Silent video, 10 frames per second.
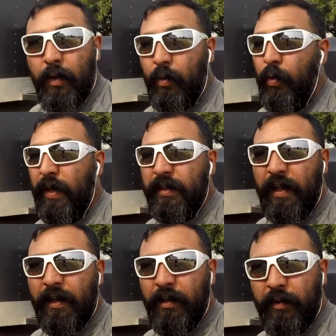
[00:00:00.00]
Quick
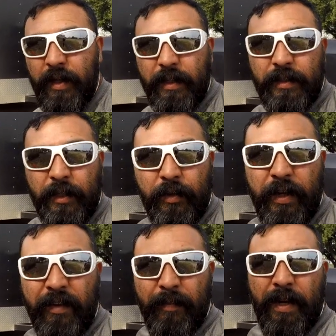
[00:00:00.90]
side note, guys, I do
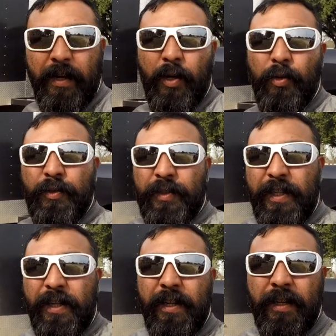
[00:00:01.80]
have my O
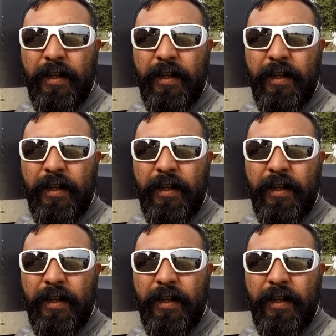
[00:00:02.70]
C